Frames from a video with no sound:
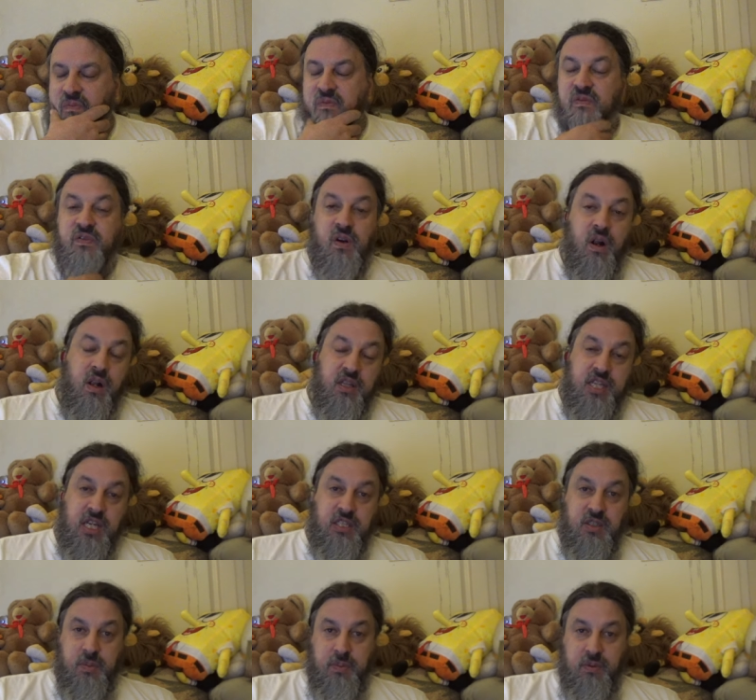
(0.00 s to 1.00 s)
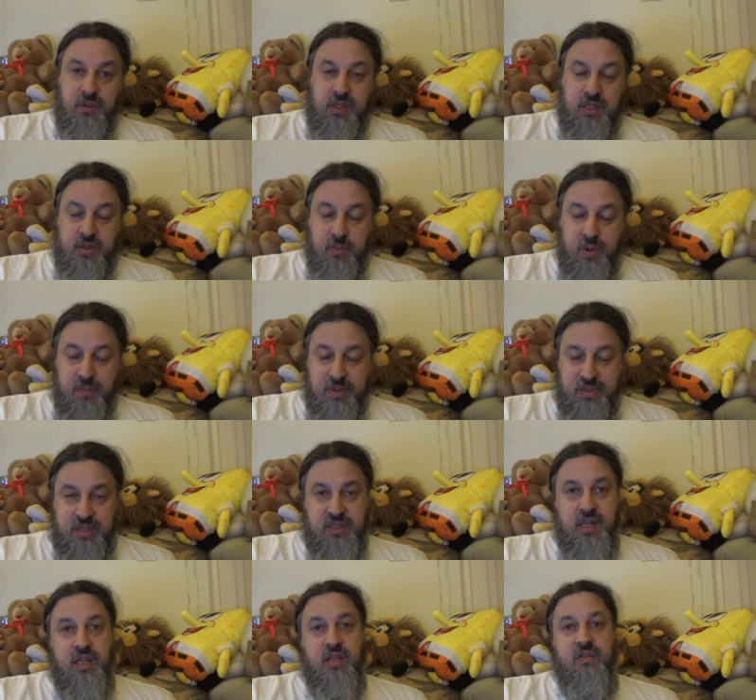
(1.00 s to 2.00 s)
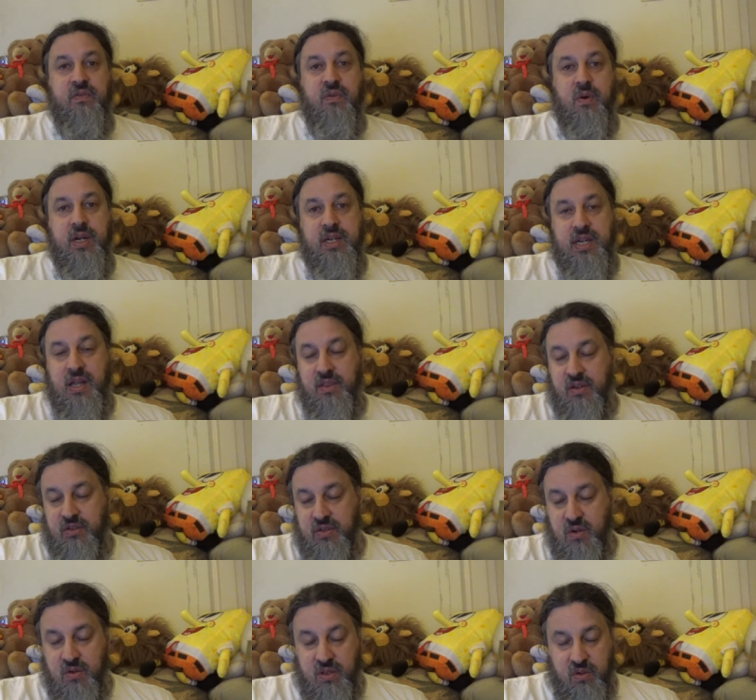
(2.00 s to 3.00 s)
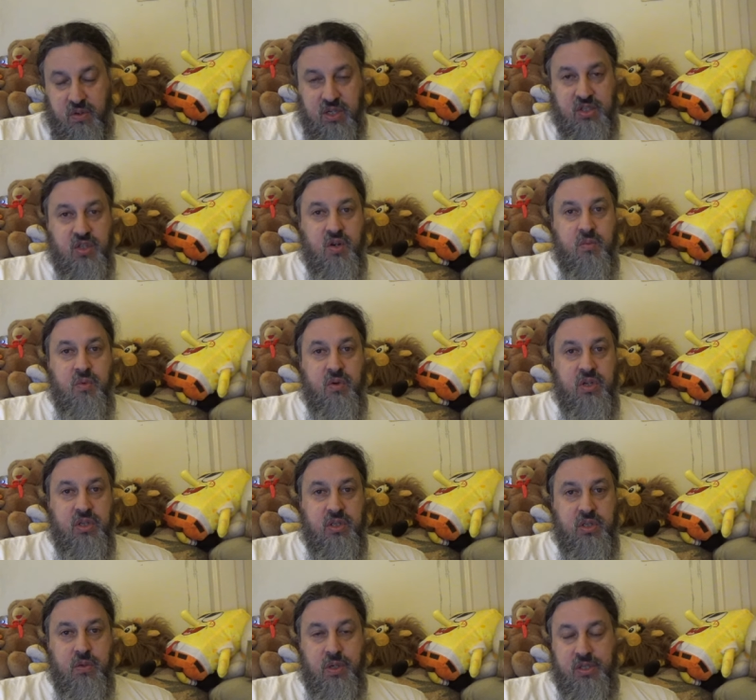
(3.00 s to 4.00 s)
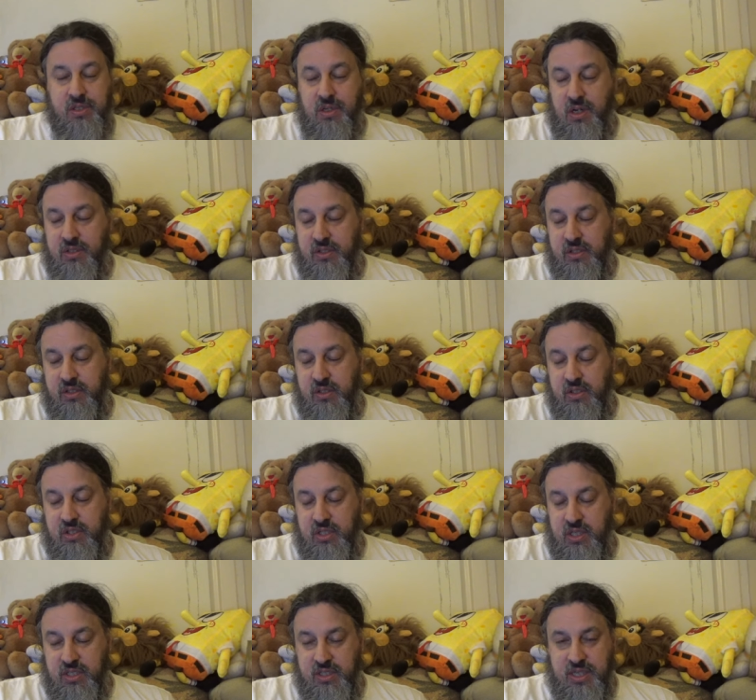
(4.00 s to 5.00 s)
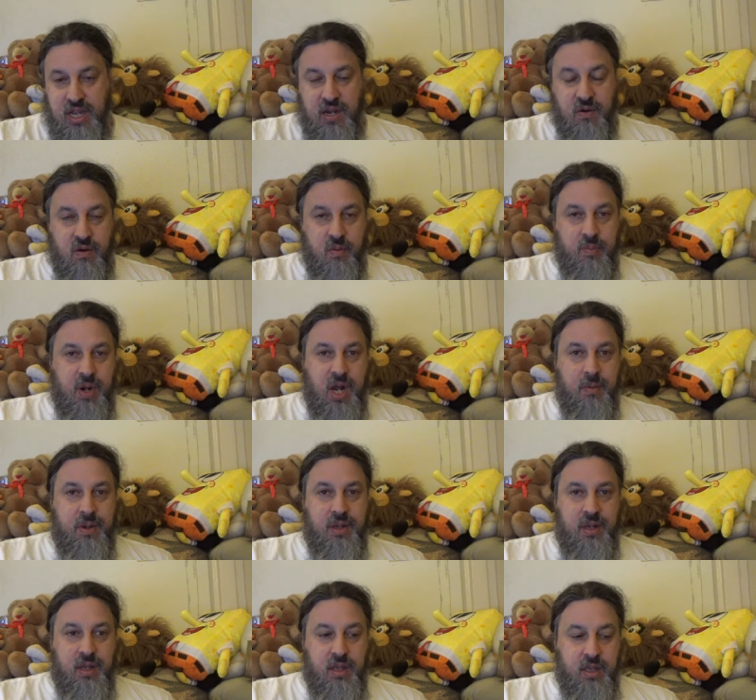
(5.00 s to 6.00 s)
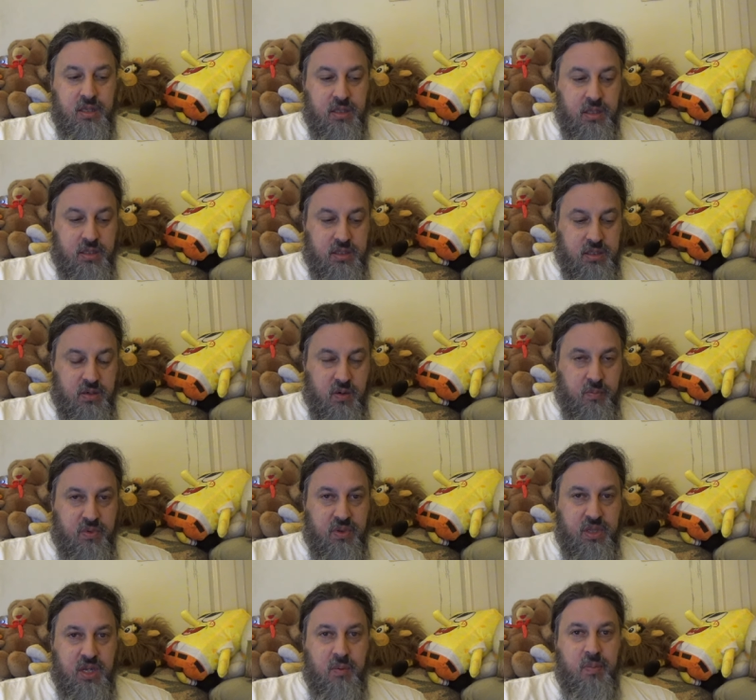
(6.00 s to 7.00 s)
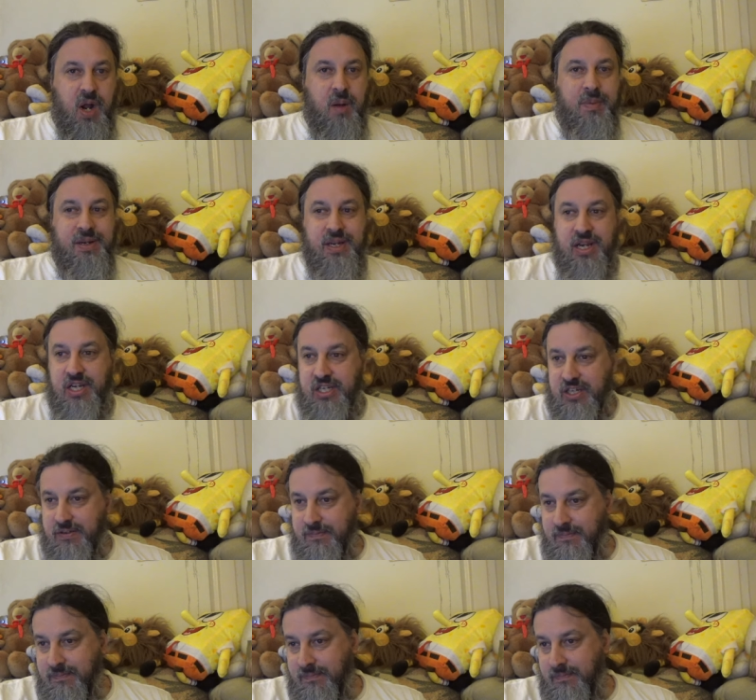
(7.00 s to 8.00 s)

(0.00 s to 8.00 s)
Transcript: for all intents and purposes, null and void now. There is no more U.S. Constitution. It's now Obama. It's the Obama nation.